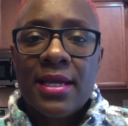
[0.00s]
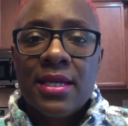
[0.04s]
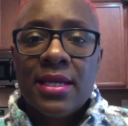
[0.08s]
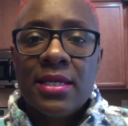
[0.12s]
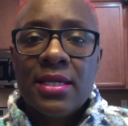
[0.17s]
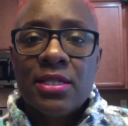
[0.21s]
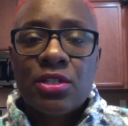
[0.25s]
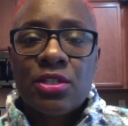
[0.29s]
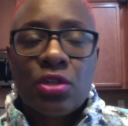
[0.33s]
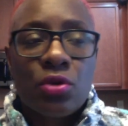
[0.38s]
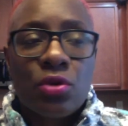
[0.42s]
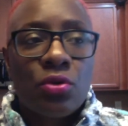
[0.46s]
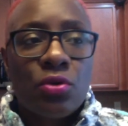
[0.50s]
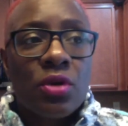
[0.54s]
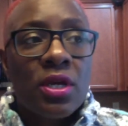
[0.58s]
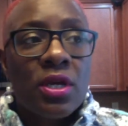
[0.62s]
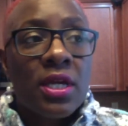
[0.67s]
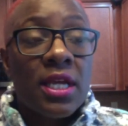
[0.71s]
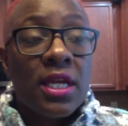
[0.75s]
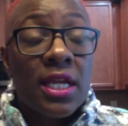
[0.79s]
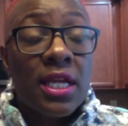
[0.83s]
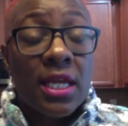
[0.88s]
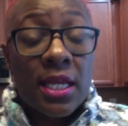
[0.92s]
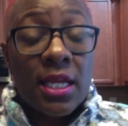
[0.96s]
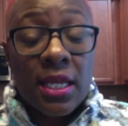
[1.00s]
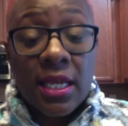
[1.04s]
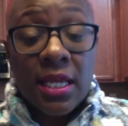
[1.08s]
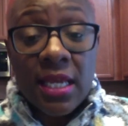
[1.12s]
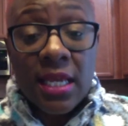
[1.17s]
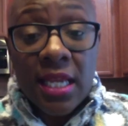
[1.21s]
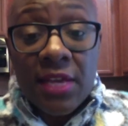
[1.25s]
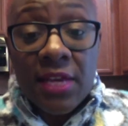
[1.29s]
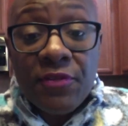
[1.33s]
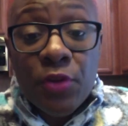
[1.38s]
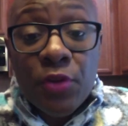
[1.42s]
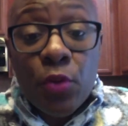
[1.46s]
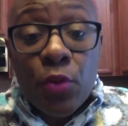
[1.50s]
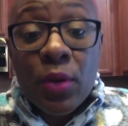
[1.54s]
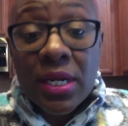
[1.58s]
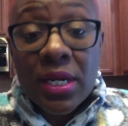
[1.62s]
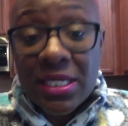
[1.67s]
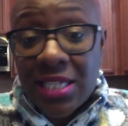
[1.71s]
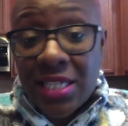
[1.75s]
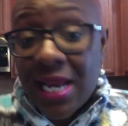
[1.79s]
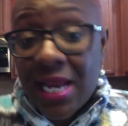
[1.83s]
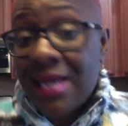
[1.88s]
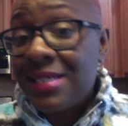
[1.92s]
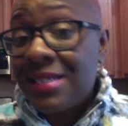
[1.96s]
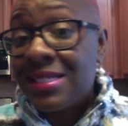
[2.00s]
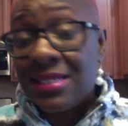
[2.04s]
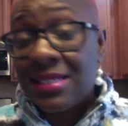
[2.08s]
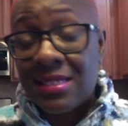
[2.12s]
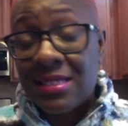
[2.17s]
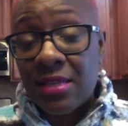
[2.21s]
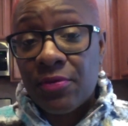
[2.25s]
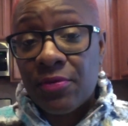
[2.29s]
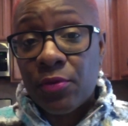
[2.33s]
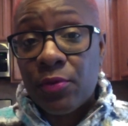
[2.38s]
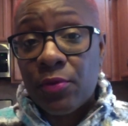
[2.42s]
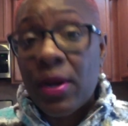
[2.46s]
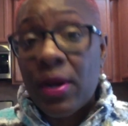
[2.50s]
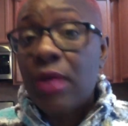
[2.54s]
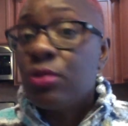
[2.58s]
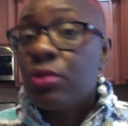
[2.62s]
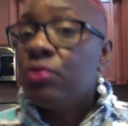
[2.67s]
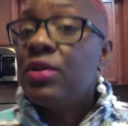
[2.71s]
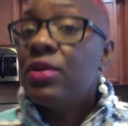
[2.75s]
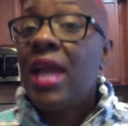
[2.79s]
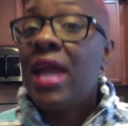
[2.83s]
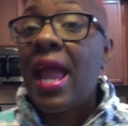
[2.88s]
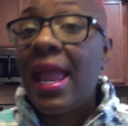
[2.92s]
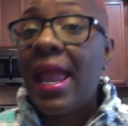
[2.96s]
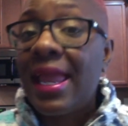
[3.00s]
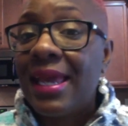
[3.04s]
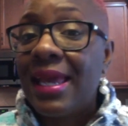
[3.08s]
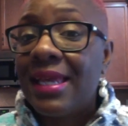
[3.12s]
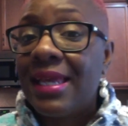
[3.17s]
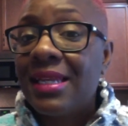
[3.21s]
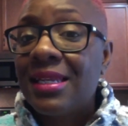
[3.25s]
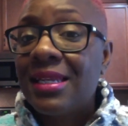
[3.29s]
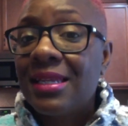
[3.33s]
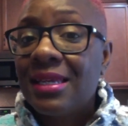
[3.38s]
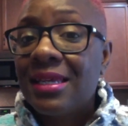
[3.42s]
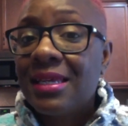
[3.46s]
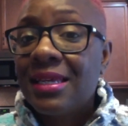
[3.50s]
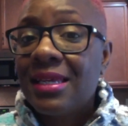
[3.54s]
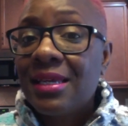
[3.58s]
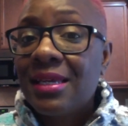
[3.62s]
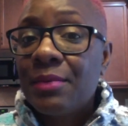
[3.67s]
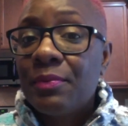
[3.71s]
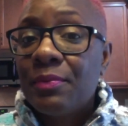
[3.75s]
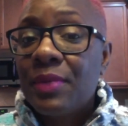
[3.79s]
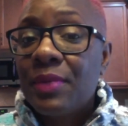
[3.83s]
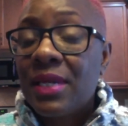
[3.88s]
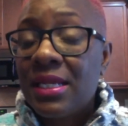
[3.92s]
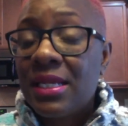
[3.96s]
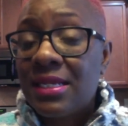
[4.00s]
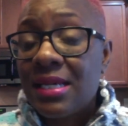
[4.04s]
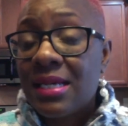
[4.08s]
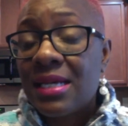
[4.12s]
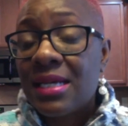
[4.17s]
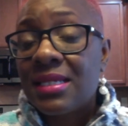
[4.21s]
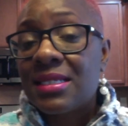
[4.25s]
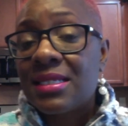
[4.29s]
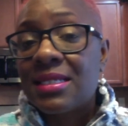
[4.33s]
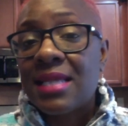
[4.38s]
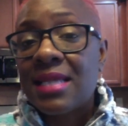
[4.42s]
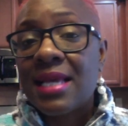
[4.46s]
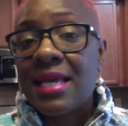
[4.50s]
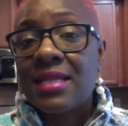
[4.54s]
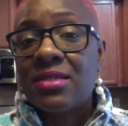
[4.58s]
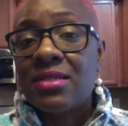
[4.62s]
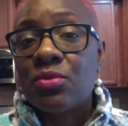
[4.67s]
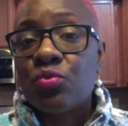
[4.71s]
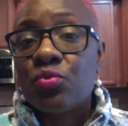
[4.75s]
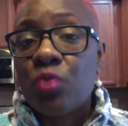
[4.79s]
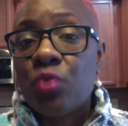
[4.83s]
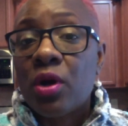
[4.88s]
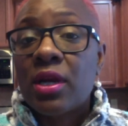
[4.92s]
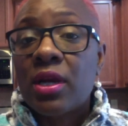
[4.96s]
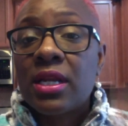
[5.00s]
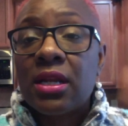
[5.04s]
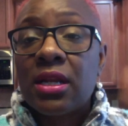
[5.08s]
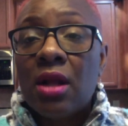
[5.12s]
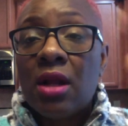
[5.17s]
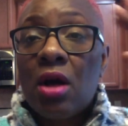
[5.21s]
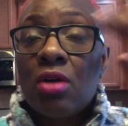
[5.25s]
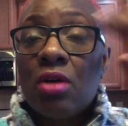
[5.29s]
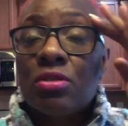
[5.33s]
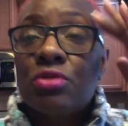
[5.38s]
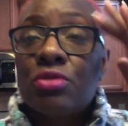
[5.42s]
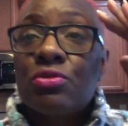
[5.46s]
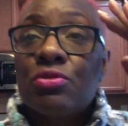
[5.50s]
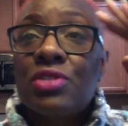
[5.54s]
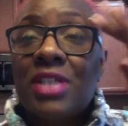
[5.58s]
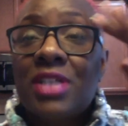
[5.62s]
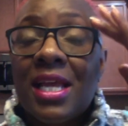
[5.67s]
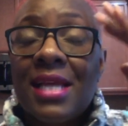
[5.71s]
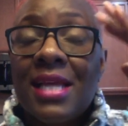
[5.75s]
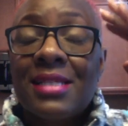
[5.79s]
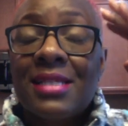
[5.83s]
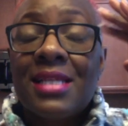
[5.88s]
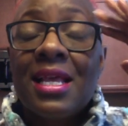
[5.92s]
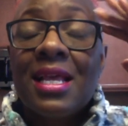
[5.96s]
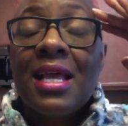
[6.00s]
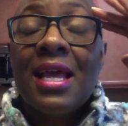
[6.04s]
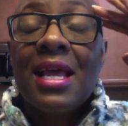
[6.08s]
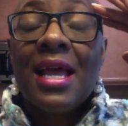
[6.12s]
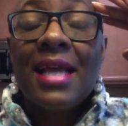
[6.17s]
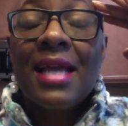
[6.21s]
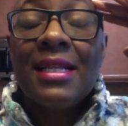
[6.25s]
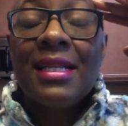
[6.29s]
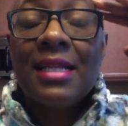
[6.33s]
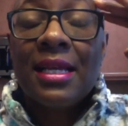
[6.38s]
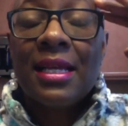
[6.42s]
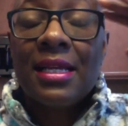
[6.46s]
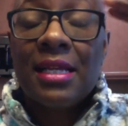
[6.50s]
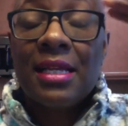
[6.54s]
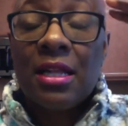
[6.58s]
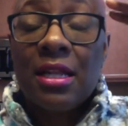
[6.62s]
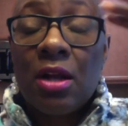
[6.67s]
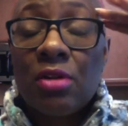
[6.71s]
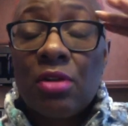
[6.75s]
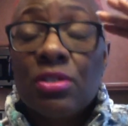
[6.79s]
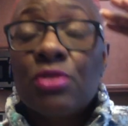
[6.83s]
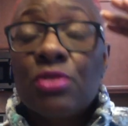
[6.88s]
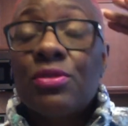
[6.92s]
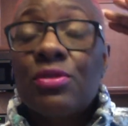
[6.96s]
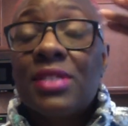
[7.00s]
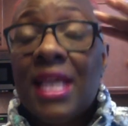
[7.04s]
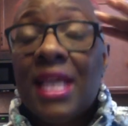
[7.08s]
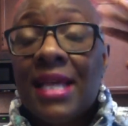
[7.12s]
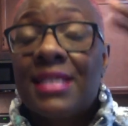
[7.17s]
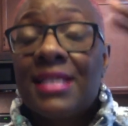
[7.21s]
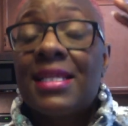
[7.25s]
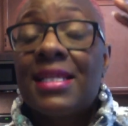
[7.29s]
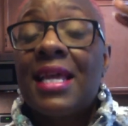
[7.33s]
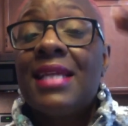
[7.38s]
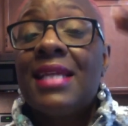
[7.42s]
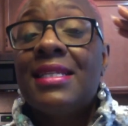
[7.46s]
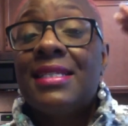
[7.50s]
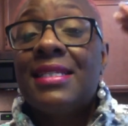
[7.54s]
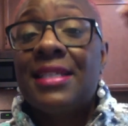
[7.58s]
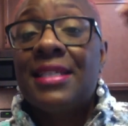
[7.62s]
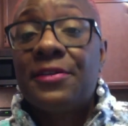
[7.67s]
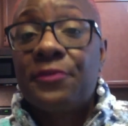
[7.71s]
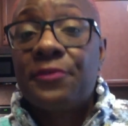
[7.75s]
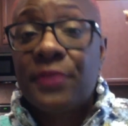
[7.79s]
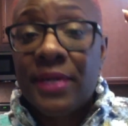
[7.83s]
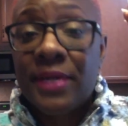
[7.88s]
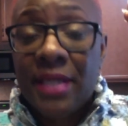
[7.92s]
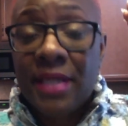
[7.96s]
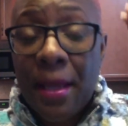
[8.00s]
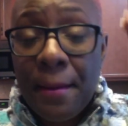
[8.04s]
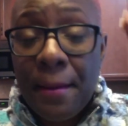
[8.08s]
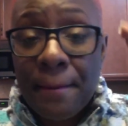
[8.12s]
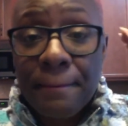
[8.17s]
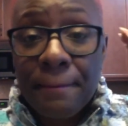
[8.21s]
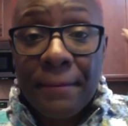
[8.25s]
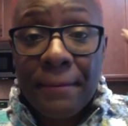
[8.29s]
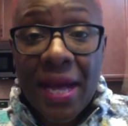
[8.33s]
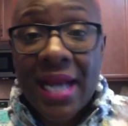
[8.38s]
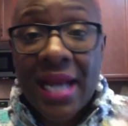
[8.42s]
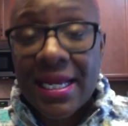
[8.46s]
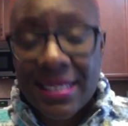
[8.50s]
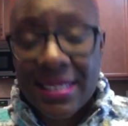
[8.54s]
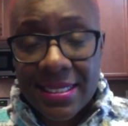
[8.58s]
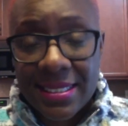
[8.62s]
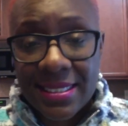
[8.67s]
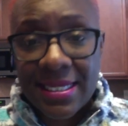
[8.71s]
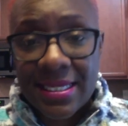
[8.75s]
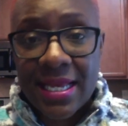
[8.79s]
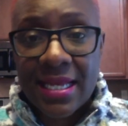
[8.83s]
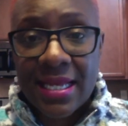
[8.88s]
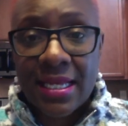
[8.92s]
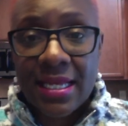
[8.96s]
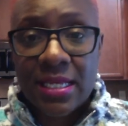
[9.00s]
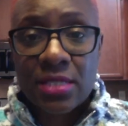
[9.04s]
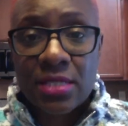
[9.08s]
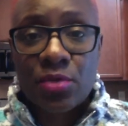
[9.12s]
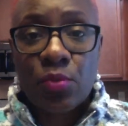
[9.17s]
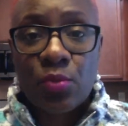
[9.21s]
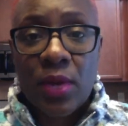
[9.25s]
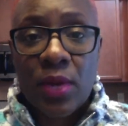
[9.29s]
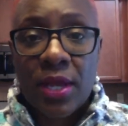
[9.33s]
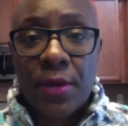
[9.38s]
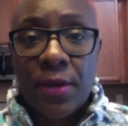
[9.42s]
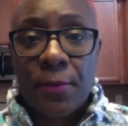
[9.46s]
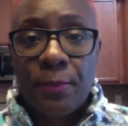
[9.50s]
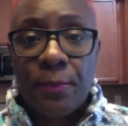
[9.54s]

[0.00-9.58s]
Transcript: So if you want to change this stuff around, you can but it does take some work and it also changes it also takes a different mindset as well